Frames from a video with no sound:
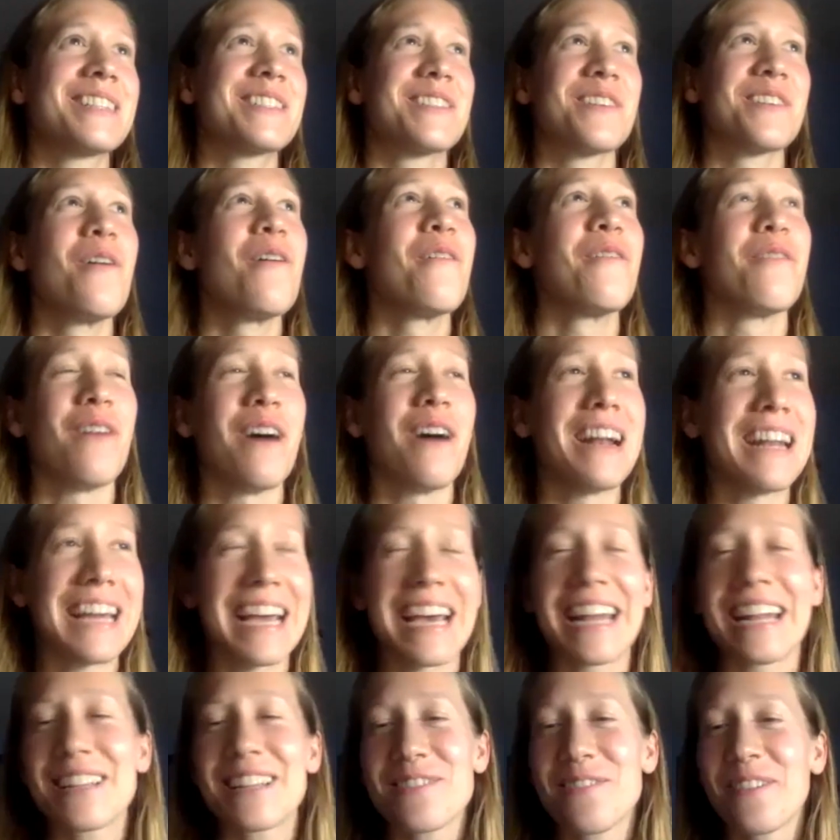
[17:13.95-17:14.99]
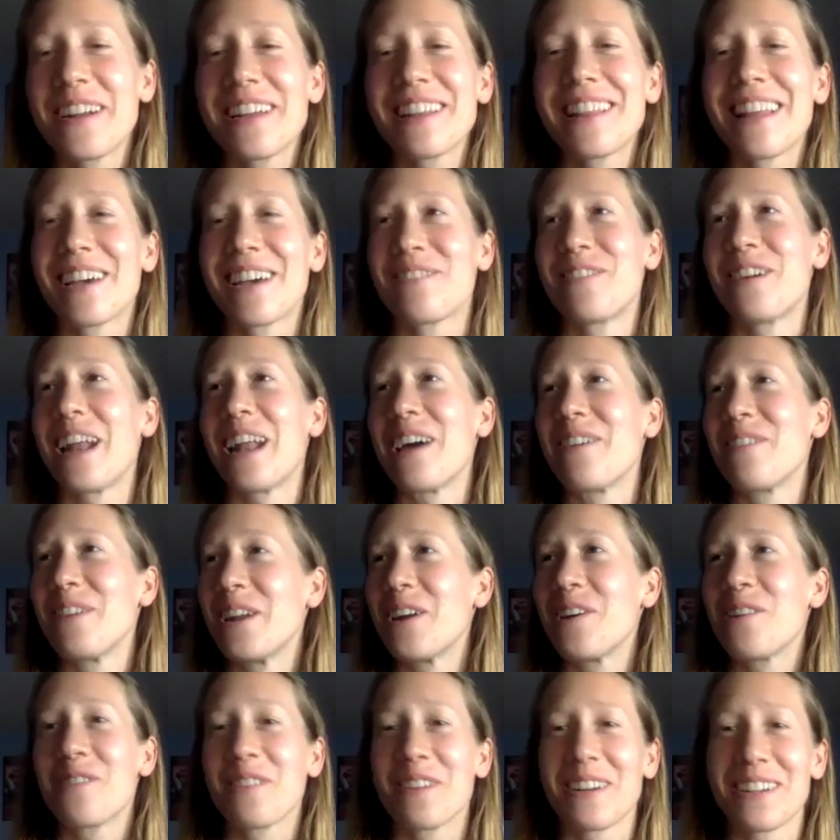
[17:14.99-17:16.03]
so funny. And it's funny, like when I went
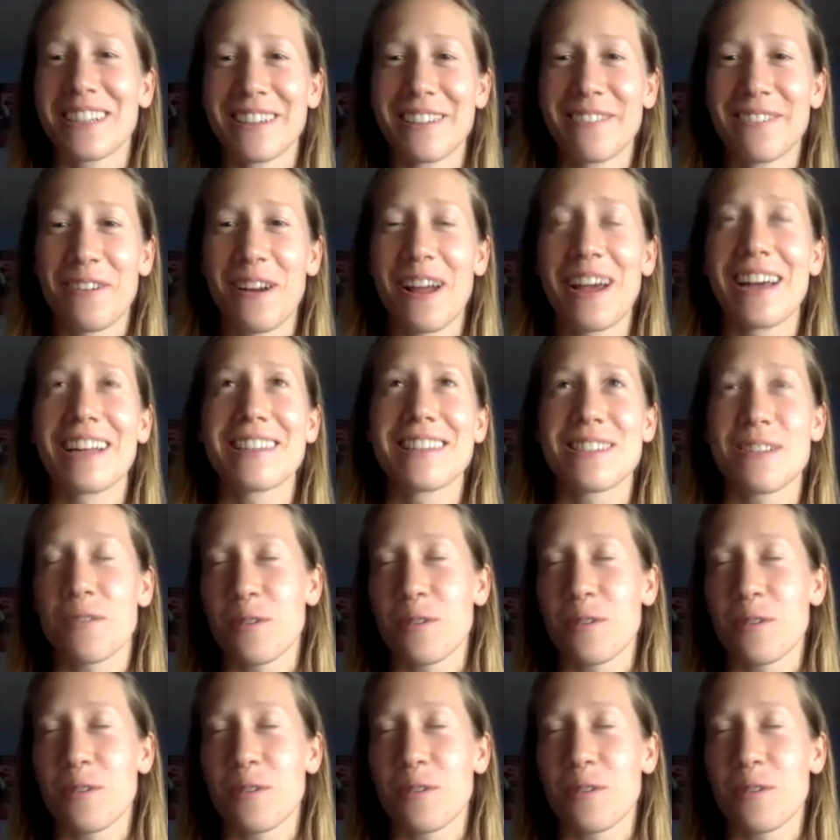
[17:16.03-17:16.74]
over to France,